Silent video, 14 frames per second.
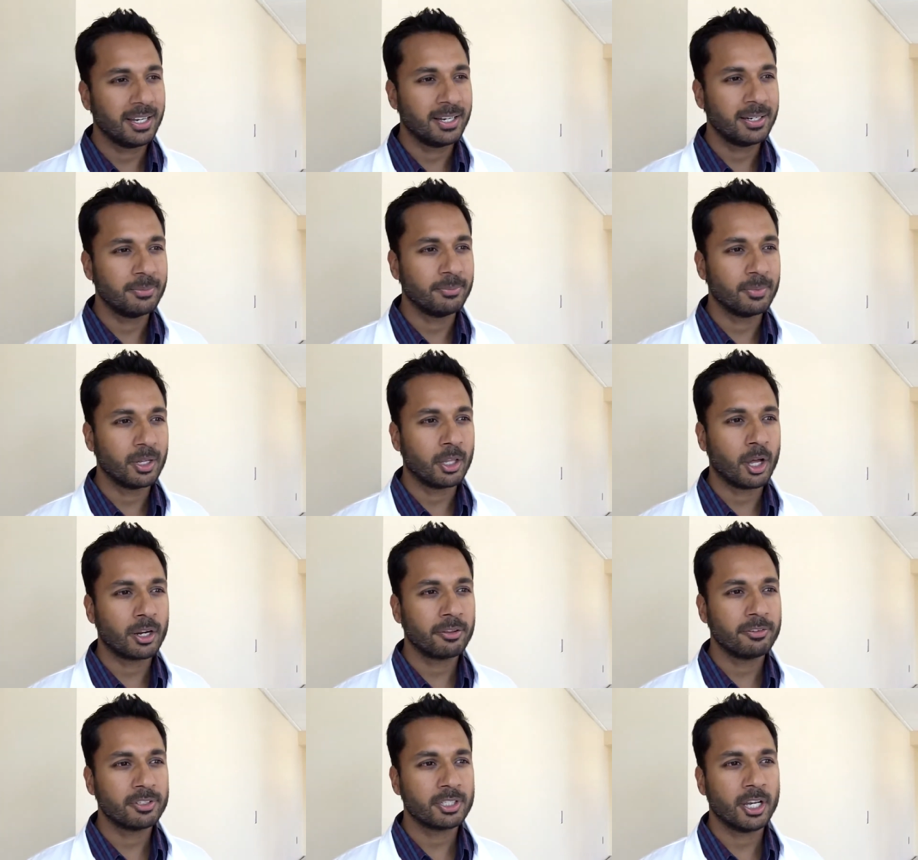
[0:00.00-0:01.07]
A
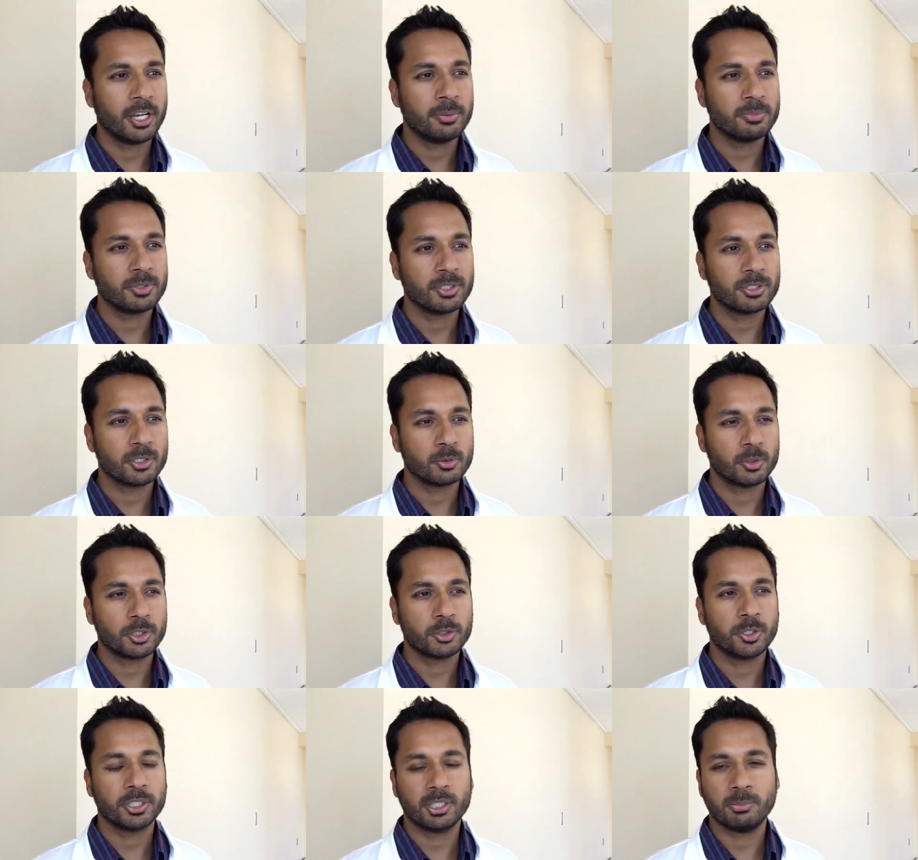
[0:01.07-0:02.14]
lot of the times this is
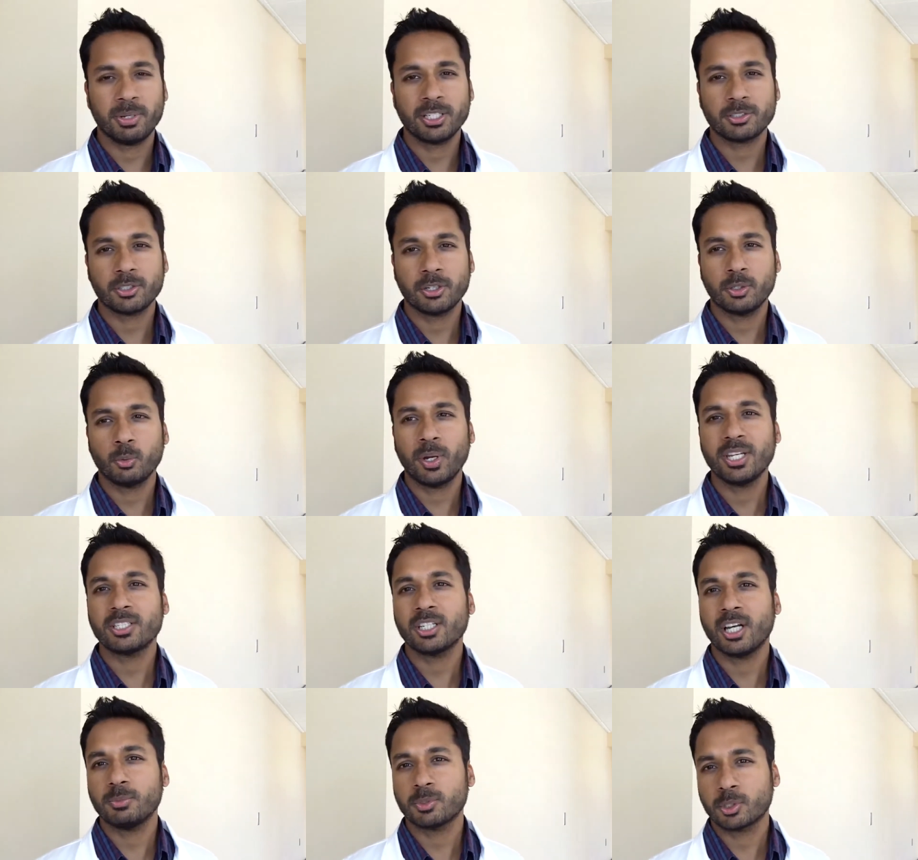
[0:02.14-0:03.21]
restricted based on the
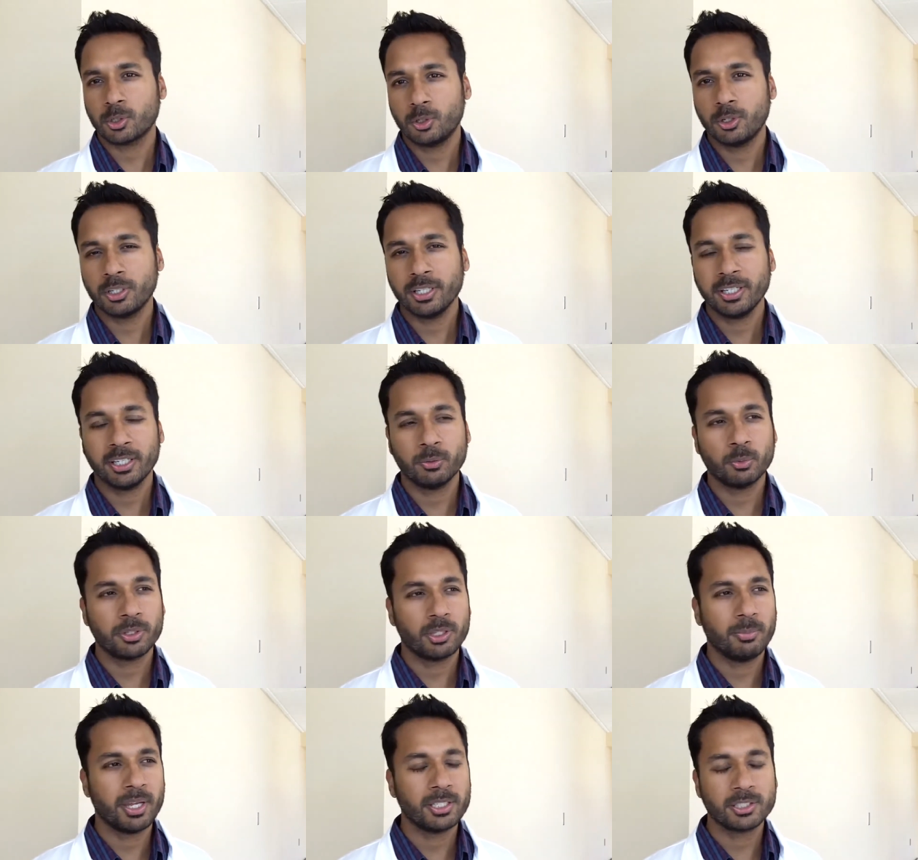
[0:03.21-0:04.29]
wait times currently, and
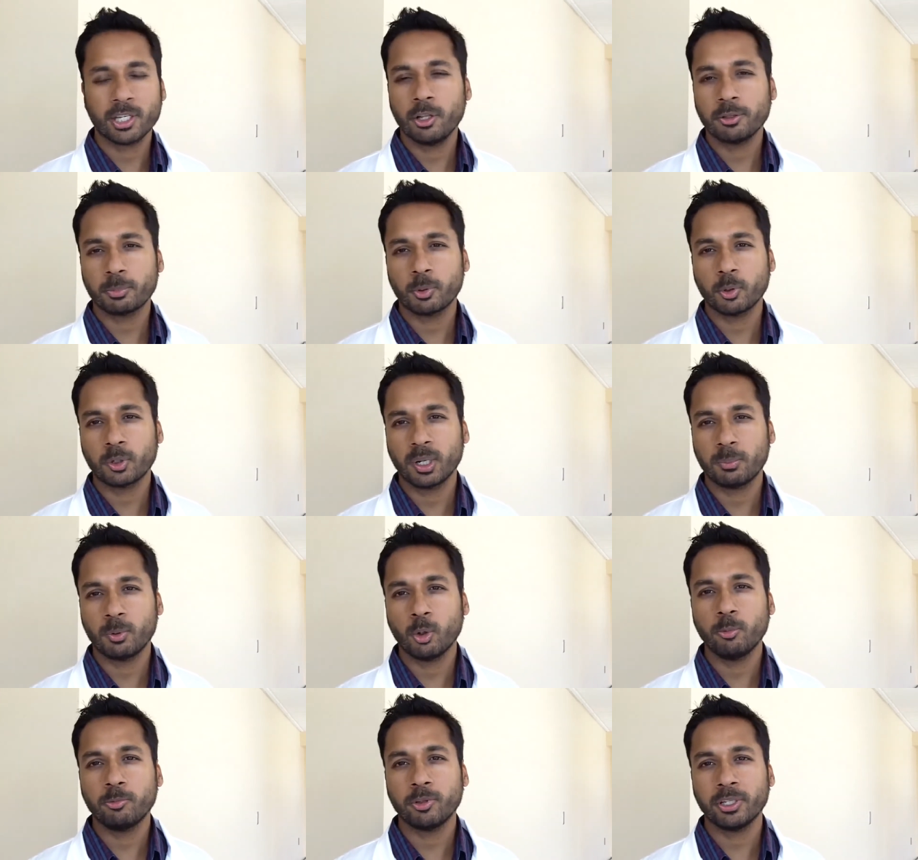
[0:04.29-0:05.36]
with the men's health program,
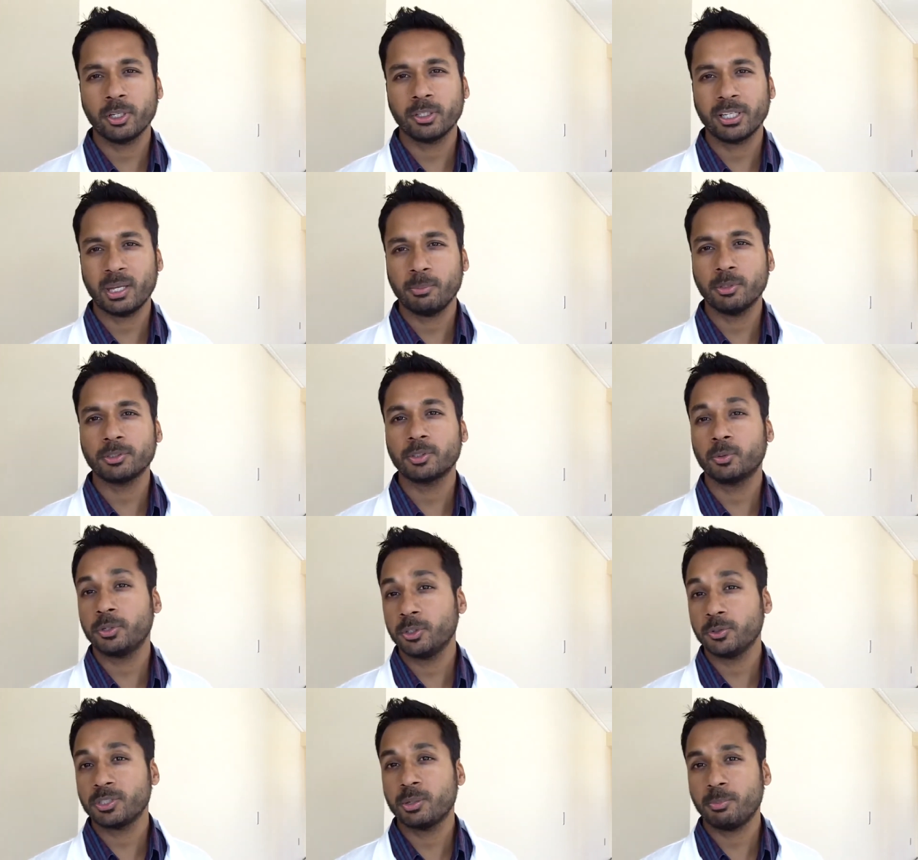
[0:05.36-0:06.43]
we're hopefully able to
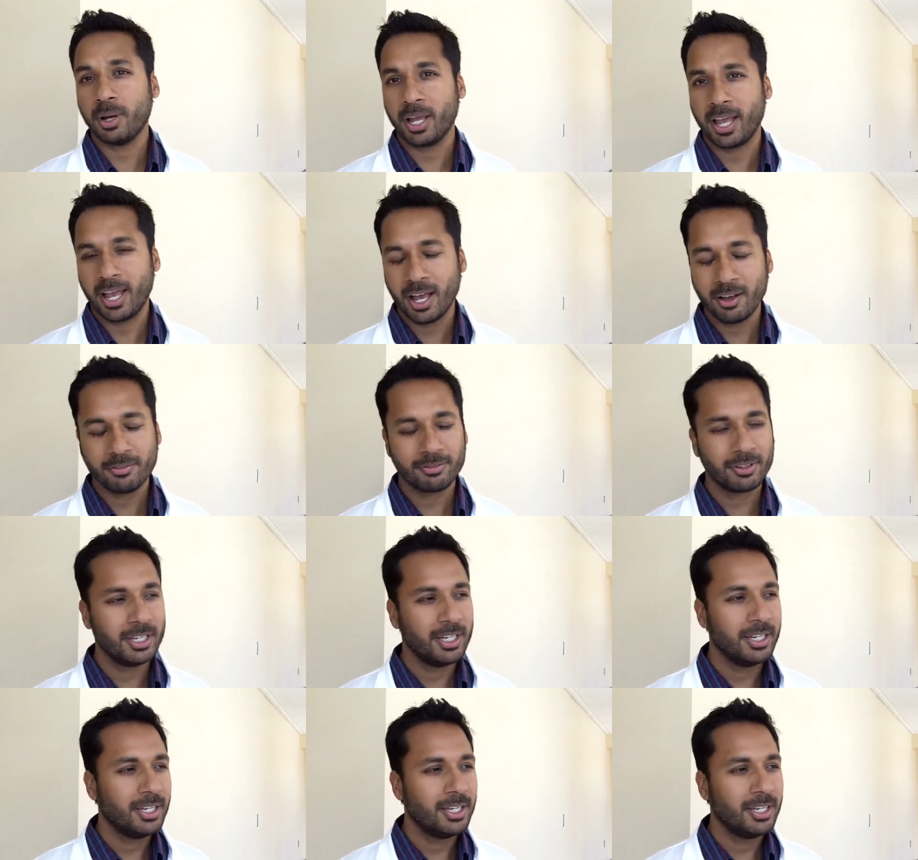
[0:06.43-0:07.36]
reduce it by half.